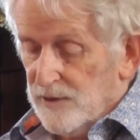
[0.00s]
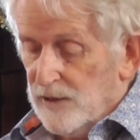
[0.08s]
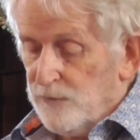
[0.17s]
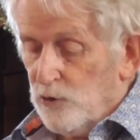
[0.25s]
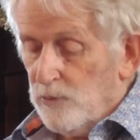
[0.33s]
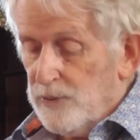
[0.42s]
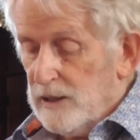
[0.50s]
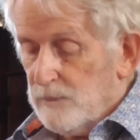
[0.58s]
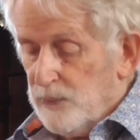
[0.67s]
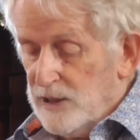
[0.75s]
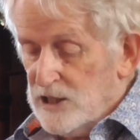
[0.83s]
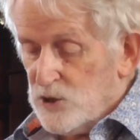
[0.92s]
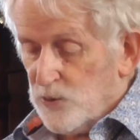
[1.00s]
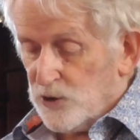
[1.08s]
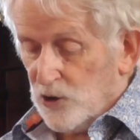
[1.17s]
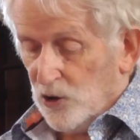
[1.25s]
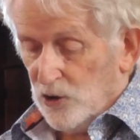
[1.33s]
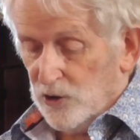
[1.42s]
Therefore be at peace
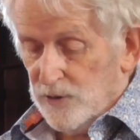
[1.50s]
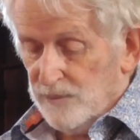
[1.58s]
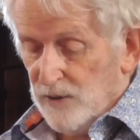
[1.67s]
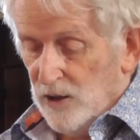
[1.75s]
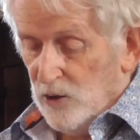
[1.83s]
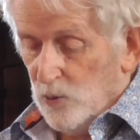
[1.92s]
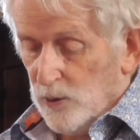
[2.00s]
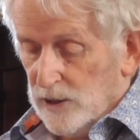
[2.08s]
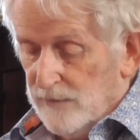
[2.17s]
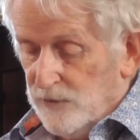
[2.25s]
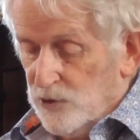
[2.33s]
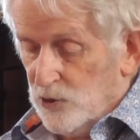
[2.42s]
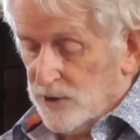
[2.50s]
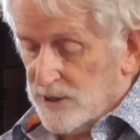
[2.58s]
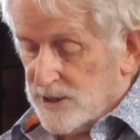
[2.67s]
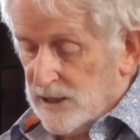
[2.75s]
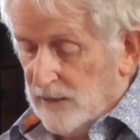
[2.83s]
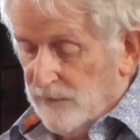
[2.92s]
with God, whatever you
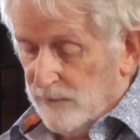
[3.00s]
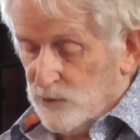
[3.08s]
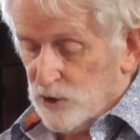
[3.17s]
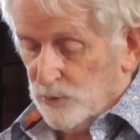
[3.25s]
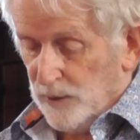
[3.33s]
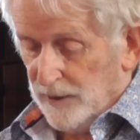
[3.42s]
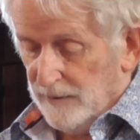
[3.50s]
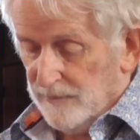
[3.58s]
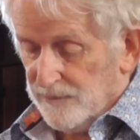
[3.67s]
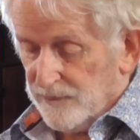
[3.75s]
conceive him to be,